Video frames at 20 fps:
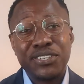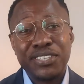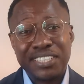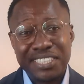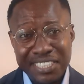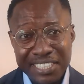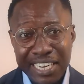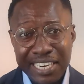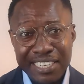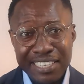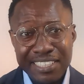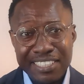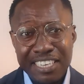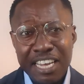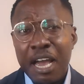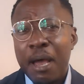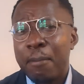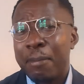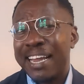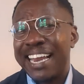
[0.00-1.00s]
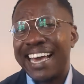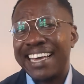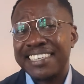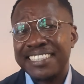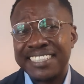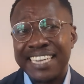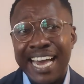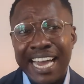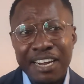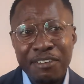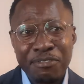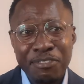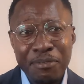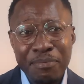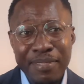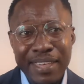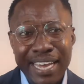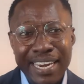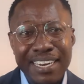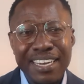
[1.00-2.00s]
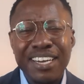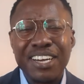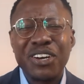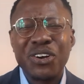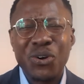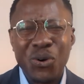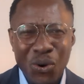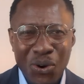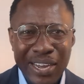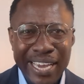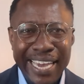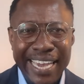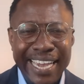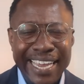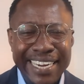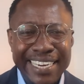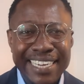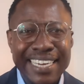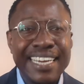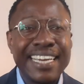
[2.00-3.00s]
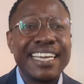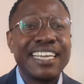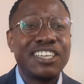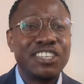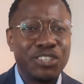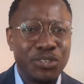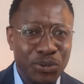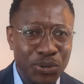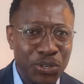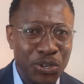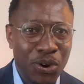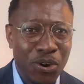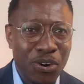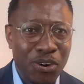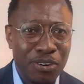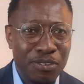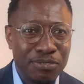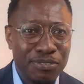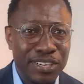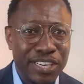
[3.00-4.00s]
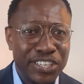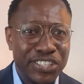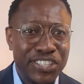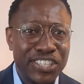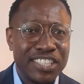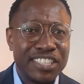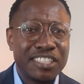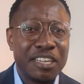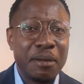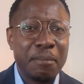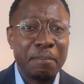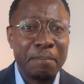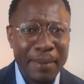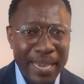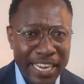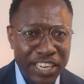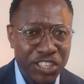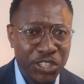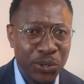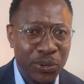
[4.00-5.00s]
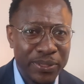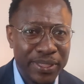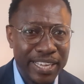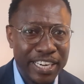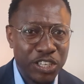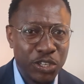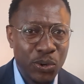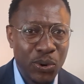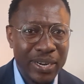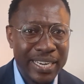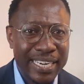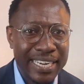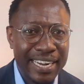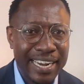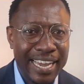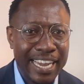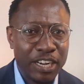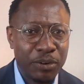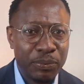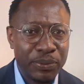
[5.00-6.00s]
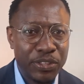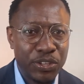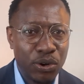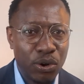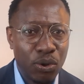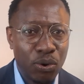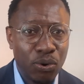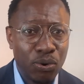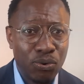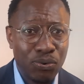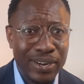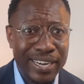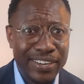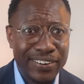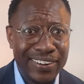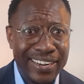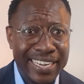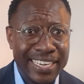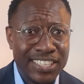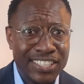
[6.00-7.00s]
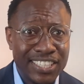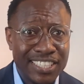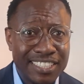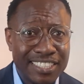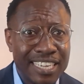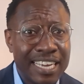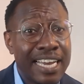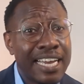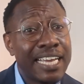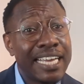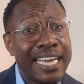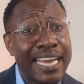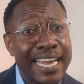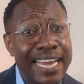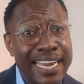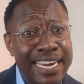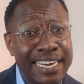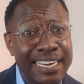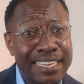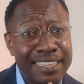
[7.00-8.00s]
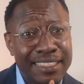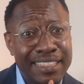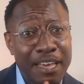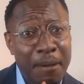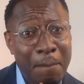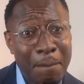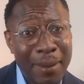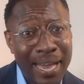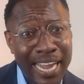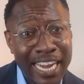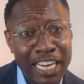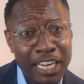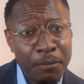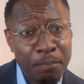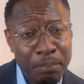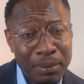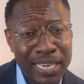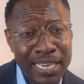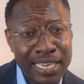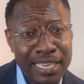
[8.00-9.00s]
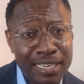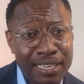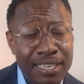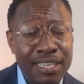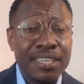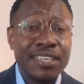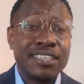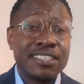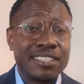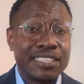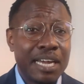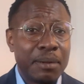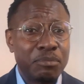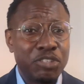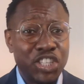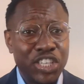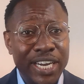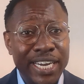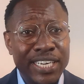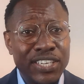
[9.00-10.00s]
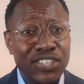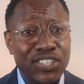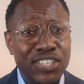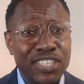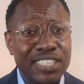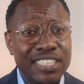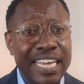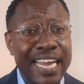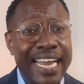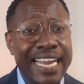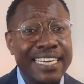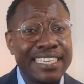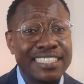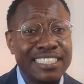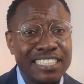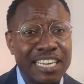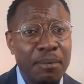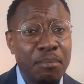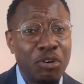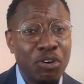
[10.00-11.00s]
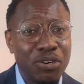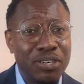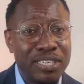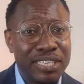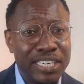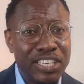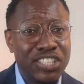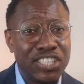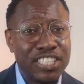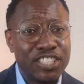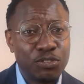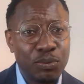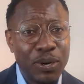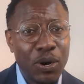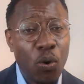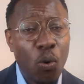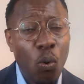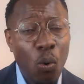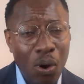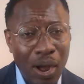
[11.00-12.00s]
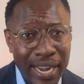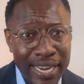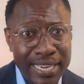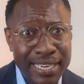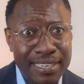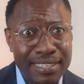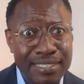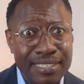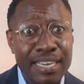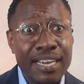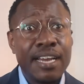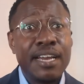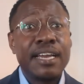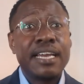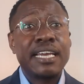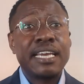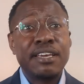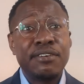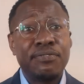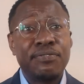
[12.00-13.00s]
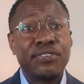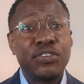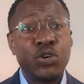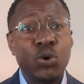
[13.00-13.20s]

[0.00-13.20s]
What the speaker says: to the standards. But aside from that, go ahead, do your conversions, make sure that you are in line with your local regulations, and there might be some changes and some conditions required if